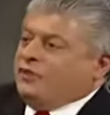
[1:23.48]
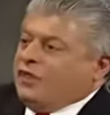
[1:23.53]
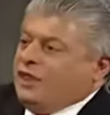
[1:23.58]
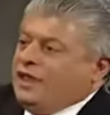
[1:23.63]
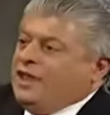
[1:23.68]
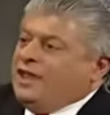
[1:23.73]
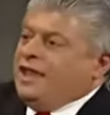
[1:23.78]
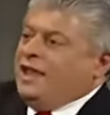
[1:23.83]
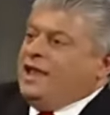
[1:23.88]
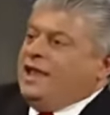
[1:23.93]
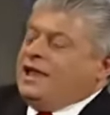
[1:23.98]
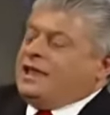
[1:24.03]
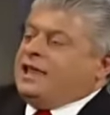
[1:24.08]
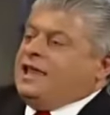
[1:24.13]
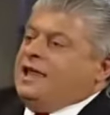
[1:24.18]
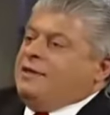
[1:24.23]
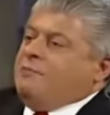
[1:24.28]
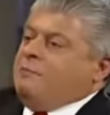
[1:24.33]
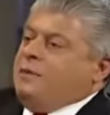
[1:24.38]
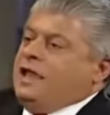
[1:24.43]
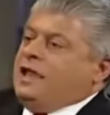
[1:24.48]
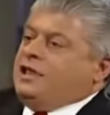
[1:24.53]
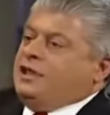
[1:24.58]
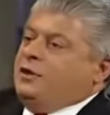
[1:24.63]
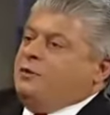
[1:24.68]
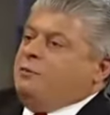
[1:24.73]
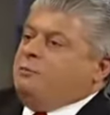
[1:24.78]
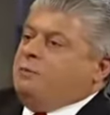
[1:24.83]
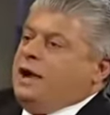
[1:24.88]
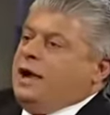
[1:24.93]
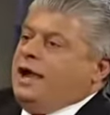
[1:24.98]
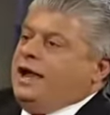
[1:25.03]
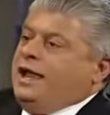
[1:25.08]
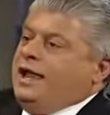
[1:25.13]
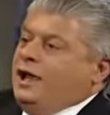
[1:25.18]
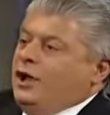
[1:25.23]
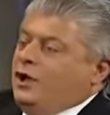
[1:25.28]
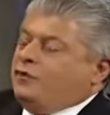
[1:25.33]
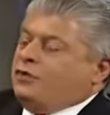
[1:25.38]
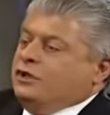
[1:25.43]
healthy. It can't make you buy
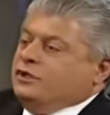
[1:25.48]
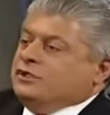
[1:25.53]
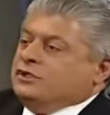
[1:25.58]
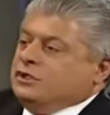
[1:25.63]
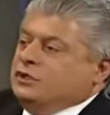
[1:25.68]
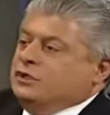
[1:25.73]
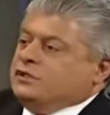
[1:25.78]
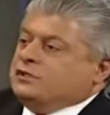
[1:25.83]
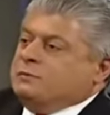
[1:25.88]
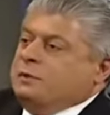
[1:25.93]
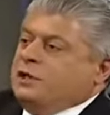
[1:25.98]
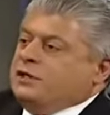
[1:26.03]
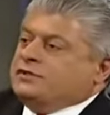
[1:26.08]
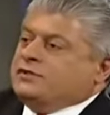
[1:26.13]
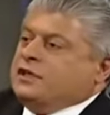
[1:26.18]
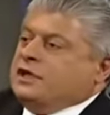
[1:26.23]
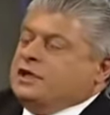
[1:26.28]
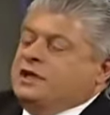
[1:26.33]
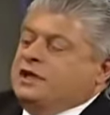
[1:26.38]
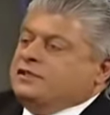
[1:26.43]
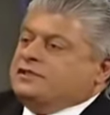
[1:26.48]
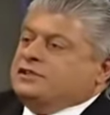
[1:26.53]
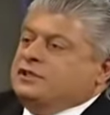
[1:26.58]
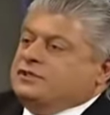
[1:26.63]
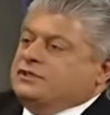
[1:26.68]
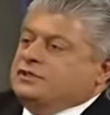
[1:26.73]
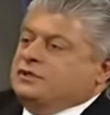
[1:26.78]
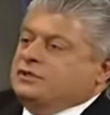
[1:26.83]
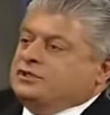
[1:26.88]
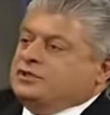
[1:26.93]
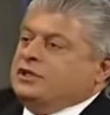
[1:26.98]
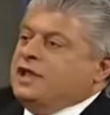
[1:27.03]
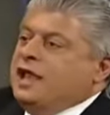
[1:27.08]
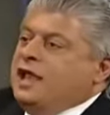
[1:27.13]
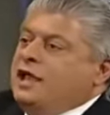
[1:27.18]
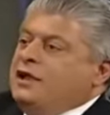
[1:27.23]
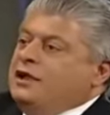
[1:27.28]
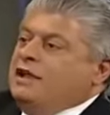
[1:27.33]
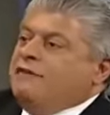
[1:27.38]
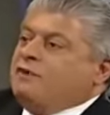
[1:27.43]
health insurance because the Constitution
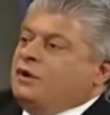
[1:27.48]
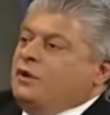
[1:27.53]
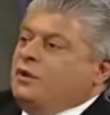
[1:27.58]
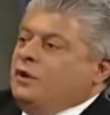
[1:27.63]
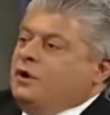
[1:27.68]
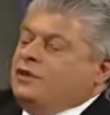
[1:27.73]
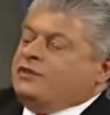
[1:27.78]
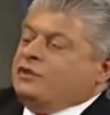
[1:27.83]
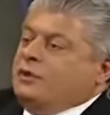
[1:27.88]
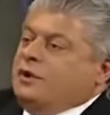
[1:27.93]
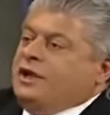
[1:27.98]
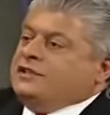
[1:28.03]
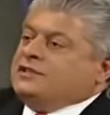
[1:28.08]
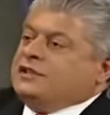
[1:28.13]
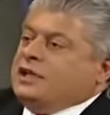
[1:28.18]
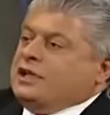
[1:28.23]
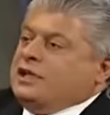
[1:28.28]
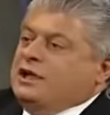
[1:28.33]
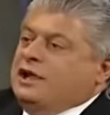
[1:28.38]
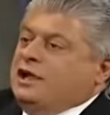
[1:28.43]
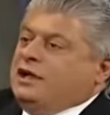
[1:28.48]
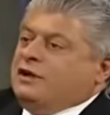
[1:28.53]
never authorized the